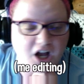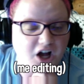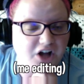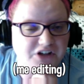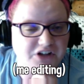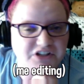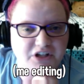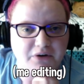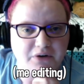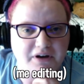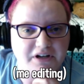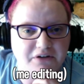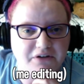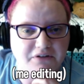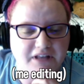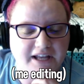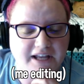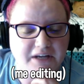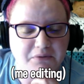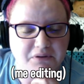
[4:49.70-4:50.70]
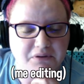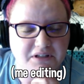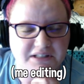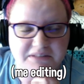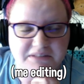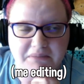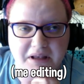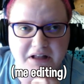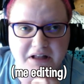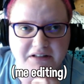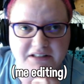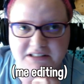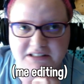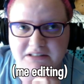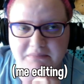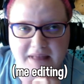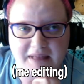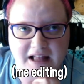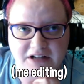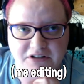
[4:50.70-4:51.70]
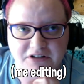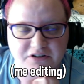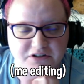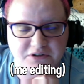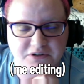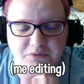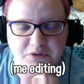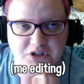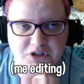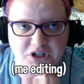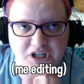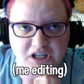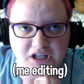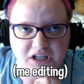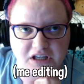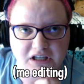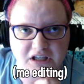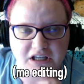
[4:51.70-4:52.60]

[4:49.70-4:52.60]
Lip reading: Also, I don't like when the smell doesn't match the Squishy.